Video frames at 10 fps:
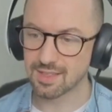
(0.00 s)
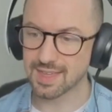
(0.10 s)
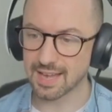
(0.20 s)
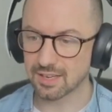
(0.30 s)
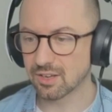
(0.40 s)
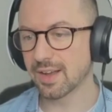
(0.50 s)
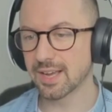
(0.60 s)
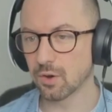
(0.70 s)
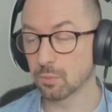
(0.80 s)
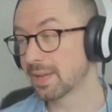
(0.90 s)
that guy
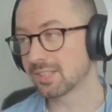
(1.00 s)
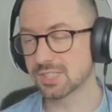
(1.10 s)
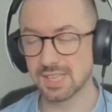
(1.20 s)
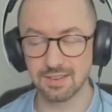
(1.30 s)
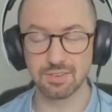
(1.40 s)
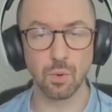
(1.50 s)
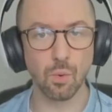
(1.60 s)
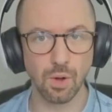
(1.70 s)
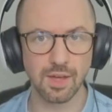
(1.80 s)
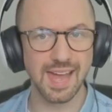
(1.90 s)
or pictures even
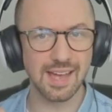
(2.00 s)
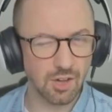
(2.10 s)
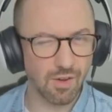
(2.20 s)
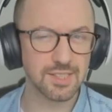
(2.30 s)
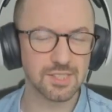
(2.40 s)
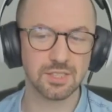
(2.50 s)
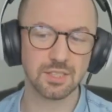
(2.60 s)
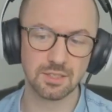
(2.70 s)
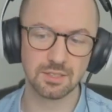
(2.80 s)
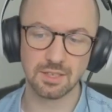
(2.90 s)
well, that guys
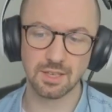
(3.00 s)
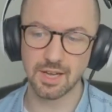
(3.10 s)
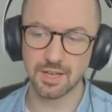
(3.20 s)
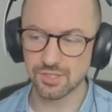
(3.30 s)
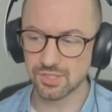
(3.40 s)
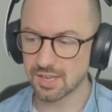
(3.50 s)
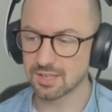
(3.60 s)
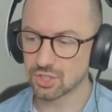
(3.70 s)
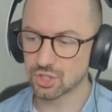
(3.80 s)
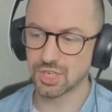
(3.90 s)
can uh,
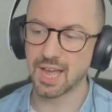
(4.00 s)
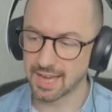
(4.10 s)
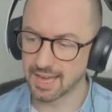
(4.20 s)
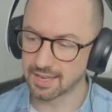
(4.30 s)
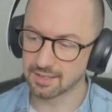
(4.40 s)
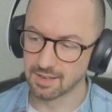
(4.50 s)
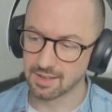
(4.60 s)
certainly share